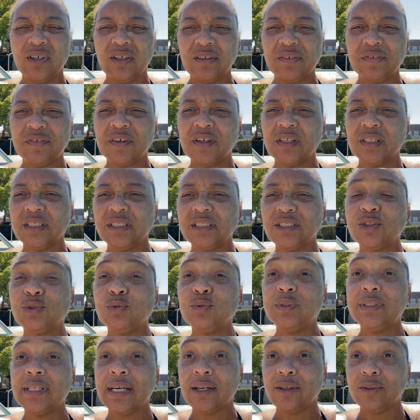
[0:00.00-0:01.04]
fall into
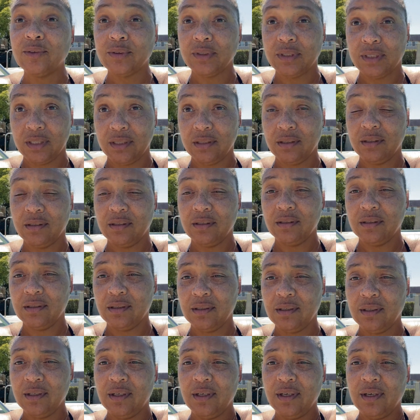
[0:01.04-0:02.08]
doubt
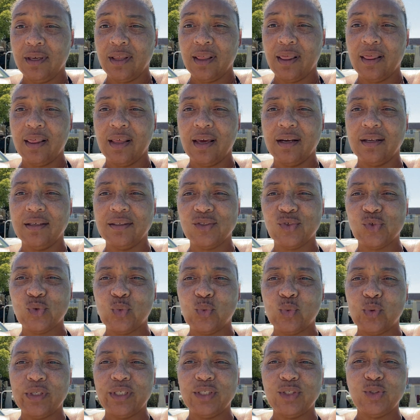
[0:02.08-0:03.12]
that it's
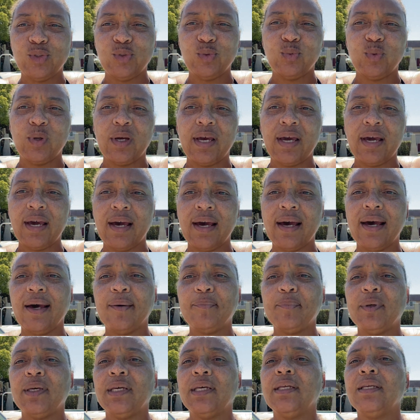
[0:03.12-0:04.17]
going to
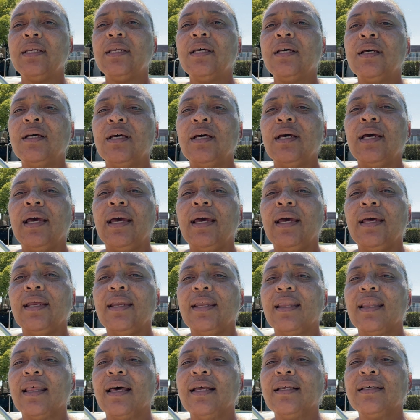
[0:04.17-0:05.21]
happen.
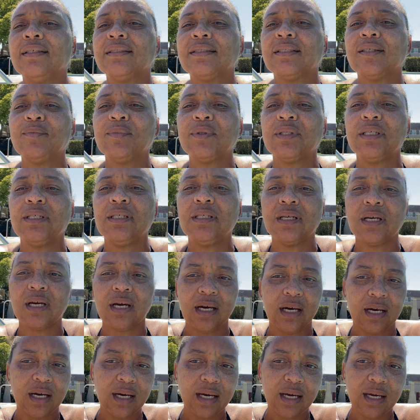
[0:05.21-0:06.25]
And that is something
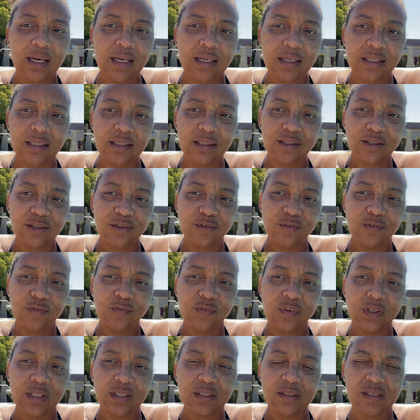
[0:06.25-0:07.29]
I need to
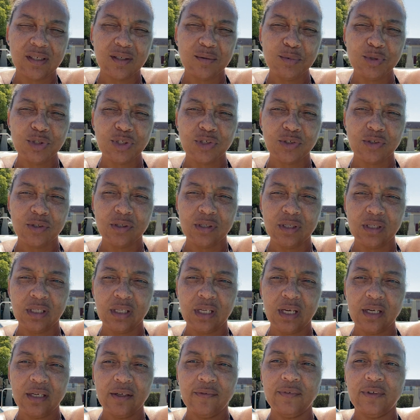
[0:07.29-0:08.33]
fix. And I'm sure a
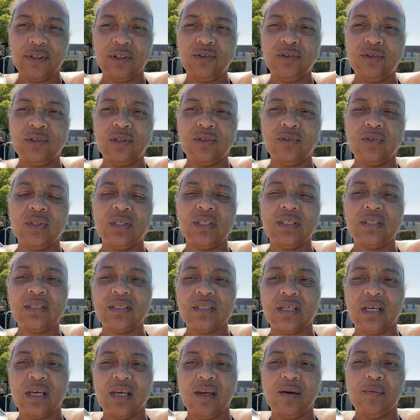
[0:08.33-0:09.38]
lot of you do the
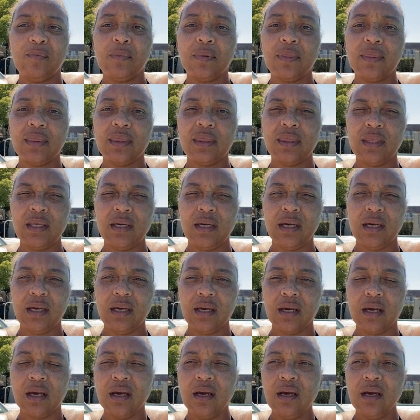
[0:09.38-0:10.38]
same thing.